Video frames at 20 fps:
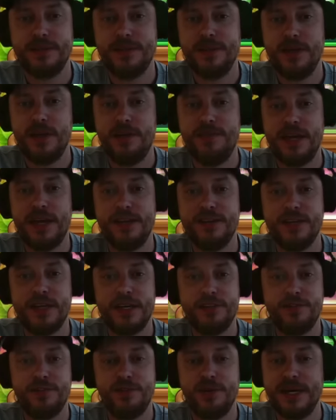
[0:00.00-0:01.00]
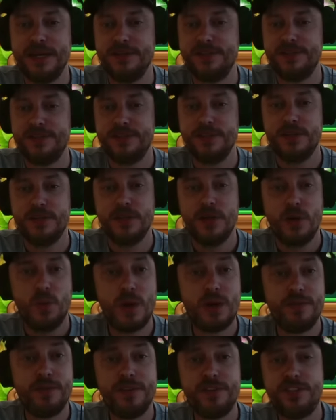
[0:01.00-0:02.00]
No Valentine's for us.
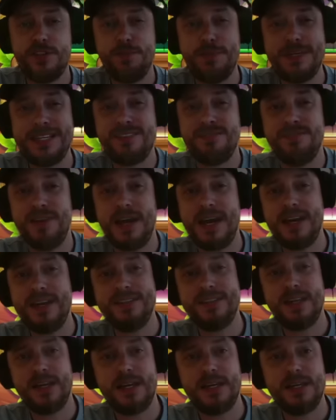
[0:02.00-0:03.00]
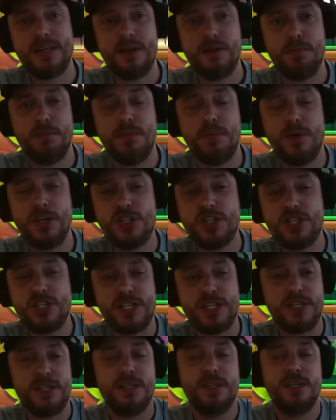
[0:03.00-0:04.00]
Well, this has been Valentine
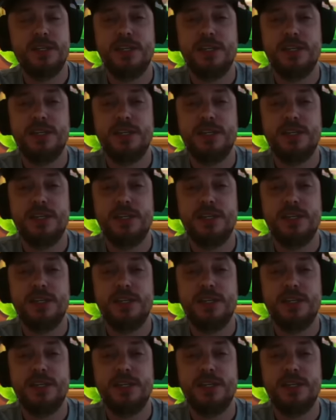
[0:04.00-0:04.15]
Monchy.